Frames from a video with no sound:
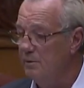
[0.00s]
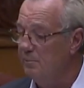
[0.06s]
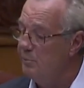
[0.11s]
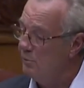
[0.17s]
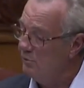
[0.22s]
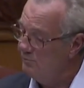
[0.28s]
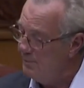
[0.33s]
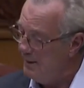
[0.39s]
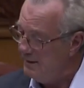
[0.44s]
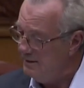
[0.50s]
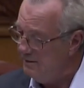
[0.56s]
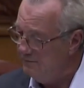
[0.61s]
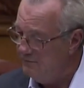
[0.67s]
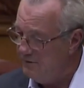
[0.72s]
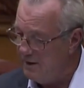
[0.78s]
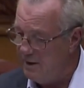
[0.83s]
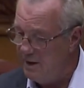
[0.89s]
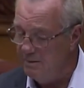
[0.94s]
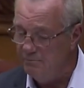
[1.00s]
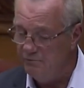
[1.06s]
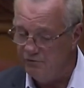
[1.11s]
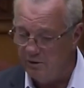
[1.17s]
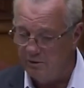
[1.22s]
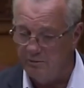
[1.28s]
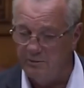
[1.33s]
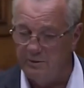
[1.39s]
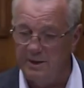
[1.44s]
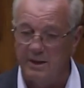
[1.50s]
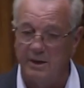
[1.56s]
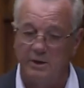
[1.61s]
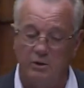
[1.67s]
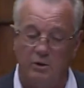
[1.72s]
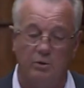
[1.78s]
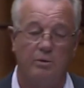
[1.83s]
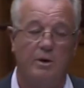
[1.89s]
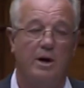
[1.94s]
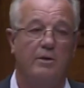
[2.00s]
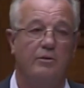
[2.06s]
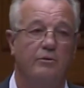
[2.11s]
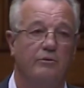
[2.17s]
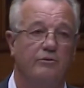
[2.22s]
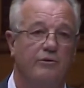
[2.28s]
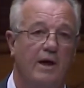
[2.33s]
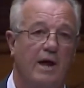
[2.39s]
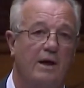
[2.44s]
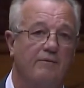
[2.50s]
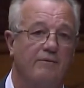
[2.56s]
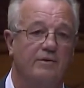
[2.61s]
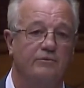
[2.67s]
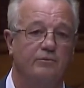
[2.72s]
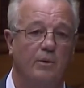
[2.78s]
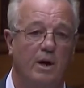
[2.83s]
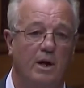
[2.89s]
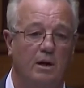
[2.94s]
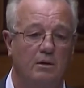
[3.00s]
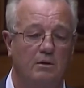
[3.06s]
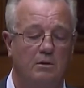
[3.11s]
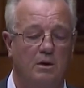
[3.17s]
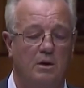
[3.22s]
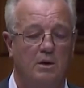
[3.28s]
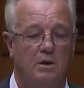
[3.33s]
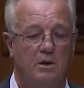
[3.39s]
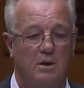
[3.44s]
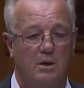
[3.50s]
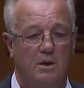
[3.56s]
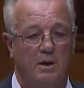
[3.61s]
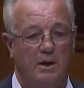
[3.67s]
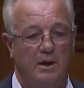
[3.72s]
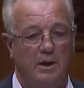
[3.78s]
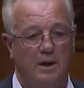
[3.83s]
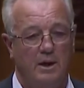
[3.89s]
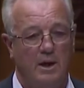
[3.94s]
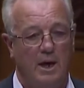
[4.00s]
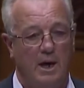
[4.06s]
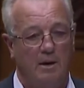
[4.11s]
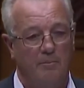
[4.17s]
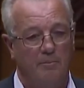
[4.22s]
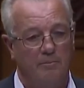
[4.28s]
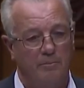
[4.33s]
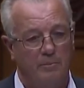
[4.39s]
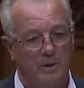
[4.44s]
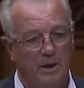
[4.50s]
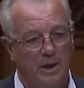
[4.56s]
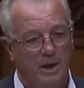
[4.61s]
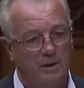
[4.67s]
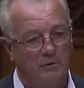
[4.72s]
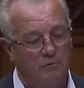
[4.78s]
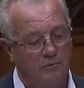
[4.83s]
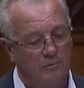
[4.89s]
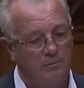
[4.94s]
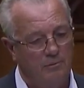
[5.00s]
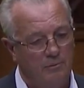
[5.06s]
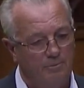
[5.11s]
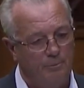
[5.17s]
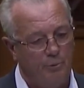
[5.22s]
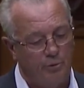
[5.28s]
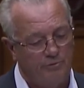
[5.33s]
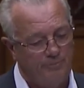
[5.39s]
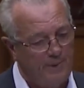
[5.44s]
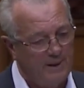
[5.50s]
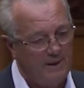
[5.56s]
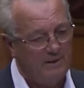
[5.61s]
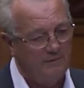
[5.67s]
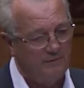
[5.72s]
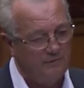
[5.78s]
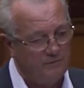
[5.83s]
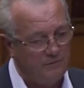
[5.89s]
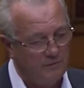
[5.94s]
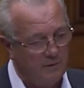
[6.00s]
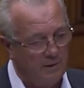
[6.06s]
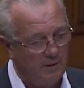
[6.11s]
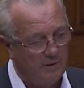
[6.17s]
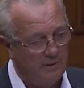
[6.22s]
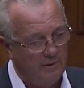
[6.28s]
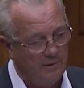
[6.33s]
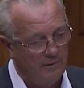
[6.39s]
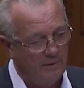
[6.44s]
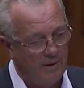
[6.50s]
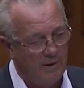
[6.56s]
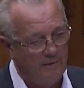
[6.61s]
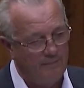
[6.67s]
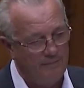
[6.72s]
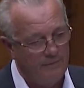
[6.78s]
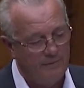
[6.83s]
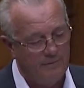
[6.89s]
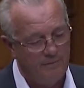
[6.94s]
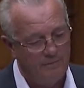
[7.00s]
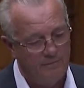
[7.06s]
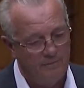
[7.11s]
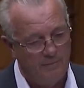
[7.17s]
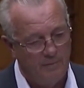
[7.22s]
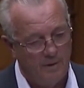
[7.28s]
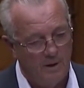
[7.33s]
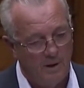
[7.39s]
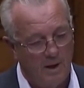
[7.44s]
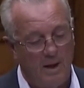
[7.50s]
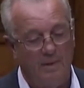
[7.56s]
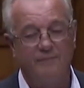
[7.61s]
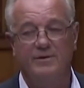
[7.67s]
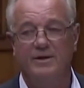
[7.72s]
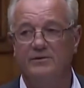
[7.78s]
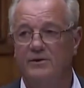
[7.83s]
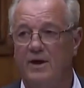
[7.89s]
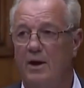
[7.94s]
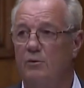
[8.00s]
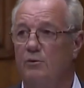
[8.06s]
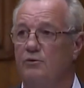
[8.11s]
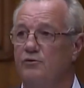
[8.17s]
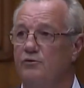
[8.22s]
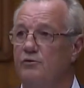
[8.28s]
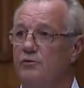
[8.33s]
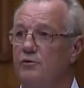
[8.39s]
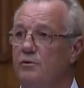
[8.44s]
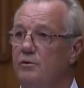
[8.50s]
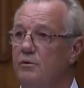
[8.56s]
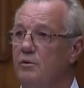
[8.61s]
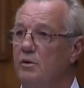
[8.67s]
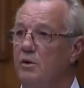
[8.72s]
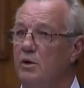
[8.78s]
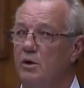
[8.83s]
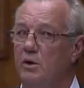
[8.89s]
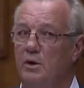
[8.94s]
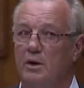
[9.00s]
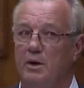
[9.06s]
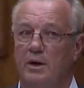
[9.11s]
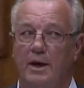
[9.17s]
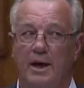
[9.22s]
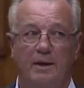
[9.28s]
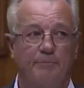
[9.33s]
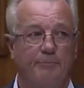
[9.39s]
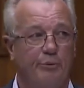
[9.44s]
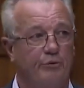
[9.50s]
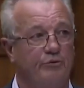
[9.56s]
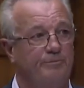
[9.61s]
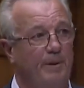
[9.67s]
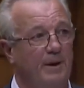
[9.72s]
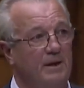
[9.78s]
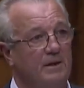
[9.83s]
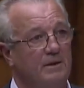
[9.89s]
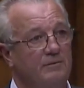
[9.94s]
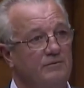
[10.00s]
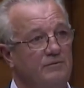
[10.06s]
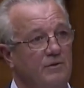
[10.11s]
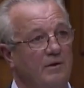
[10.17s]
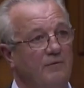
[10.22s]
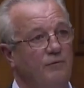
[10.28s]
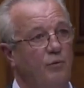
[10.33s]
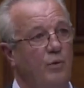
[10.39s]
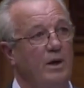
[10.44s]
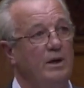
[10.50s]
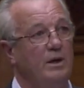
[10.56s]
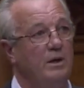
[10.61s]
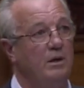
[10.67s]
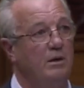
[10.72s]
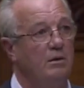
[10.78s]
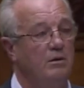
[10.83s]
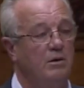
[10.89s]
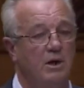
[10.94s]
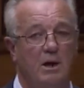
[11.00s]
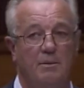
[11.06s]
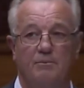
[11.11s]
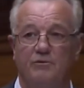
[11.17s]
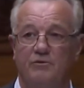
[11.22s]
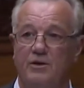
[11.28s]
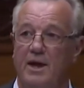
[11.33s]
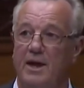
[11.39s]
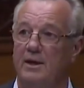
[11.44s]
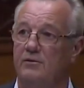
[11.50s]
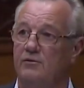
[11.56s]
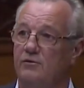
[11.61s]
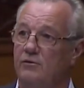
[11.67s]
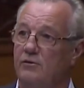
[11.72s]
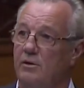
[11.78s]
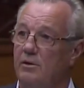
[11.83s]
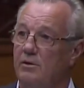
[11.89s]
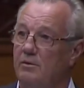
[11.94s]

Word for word: the perspectives that I'm sharing that I know others have as well, um, and perspectives of, of this House, and perspectives of what comes next,